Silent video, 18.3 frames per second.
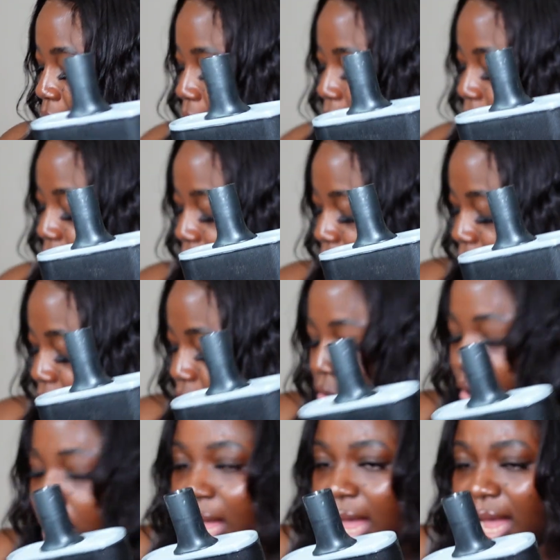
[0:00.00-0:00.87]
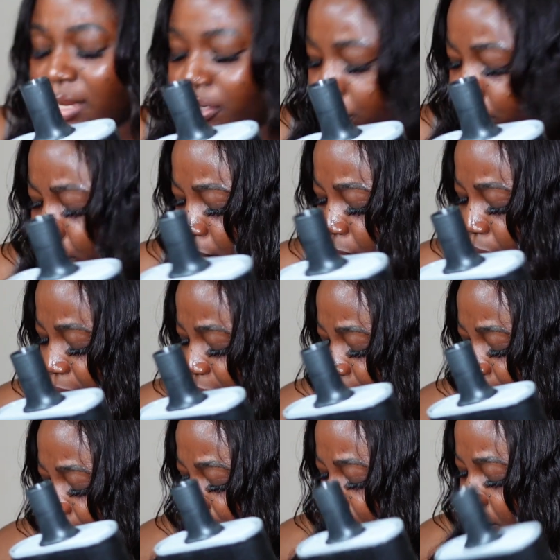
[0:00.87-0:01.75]
And then it's got a handle. Where's
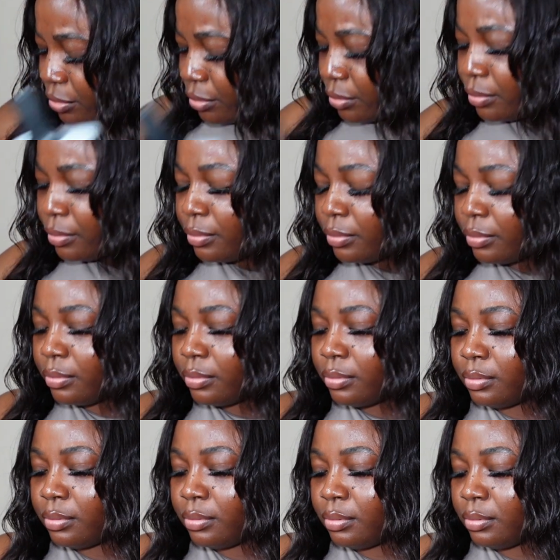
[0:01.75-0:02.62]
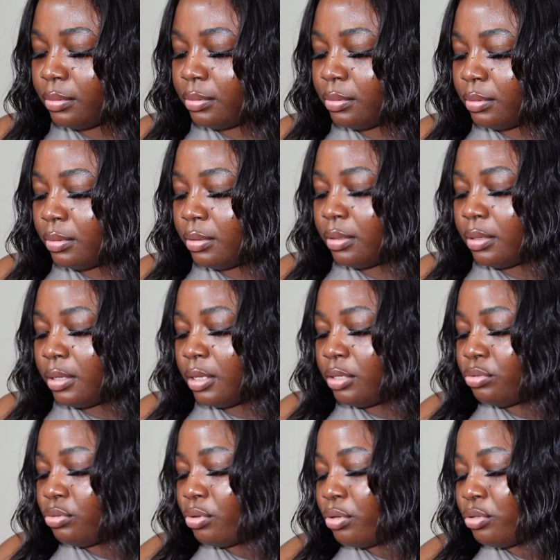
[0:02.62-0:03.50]
the handle?
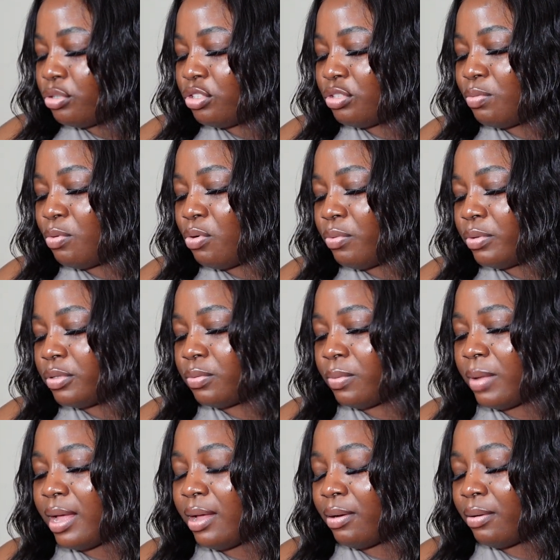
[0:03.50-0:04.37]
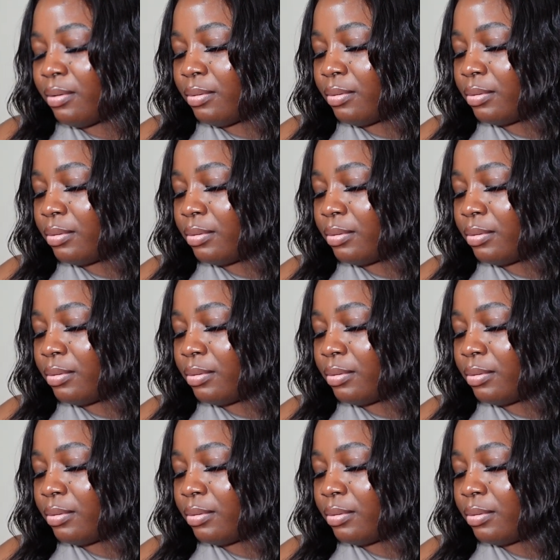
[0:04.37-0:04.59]
It's so small as well.